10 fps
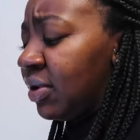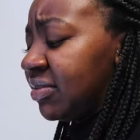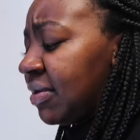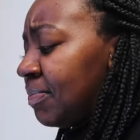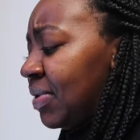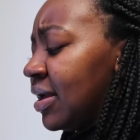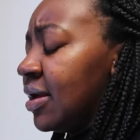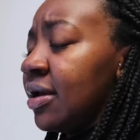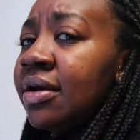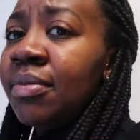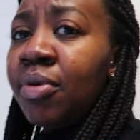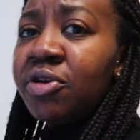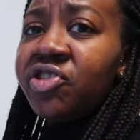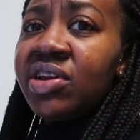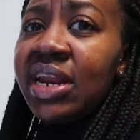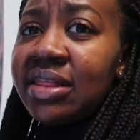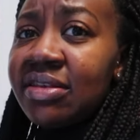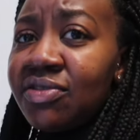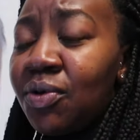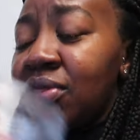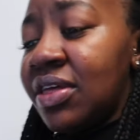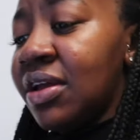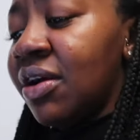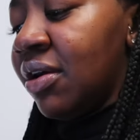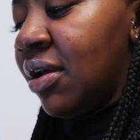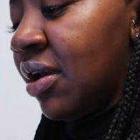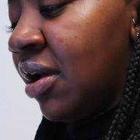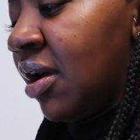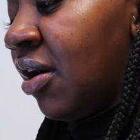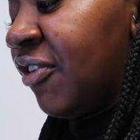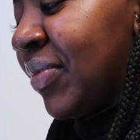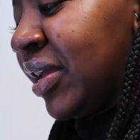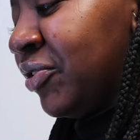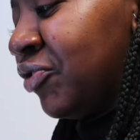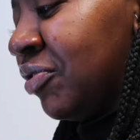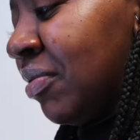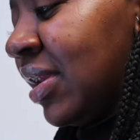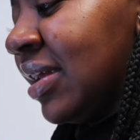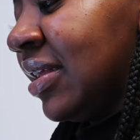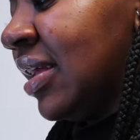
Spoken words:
was a big portion, like this whole thing of my NutriBullet.